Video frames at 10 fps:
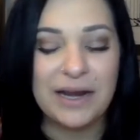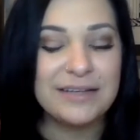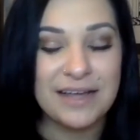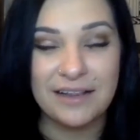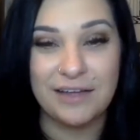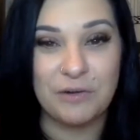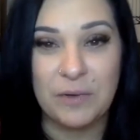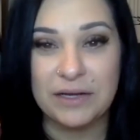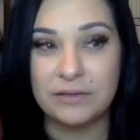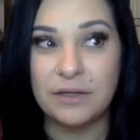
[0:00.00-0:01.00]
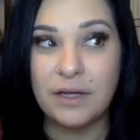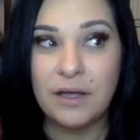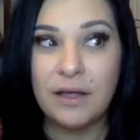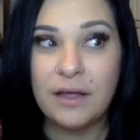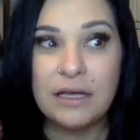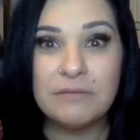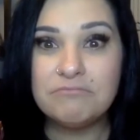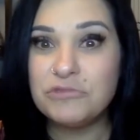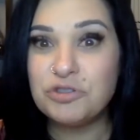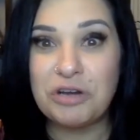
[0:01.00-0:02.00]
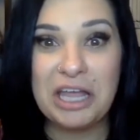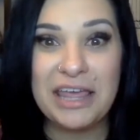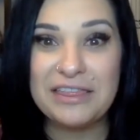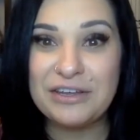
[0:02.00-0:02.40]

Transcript: I tell everyone: drink it